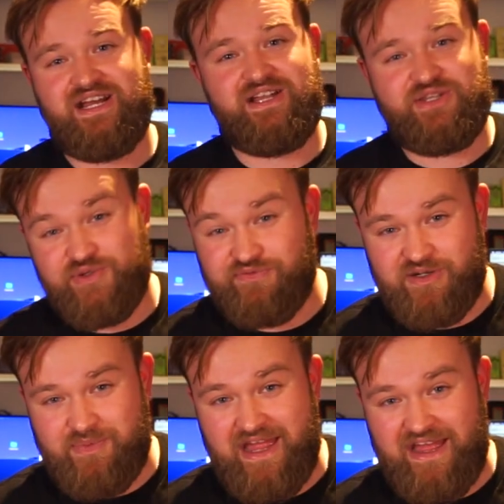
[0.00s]
to something
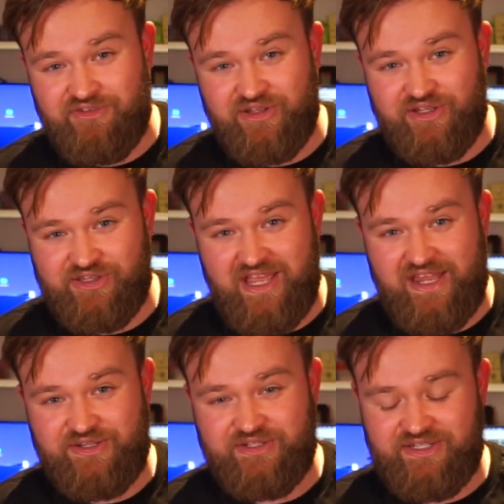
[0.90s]
a bit heavier at the
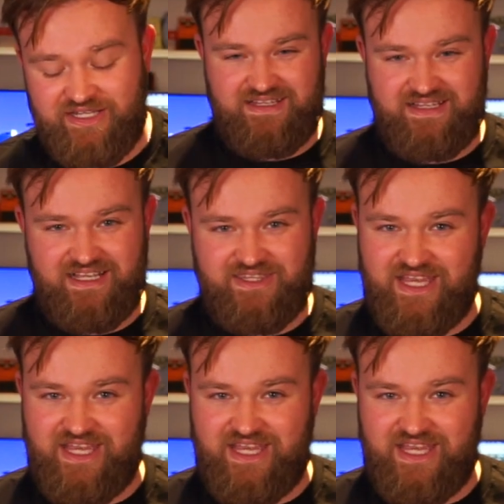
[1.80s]
end, and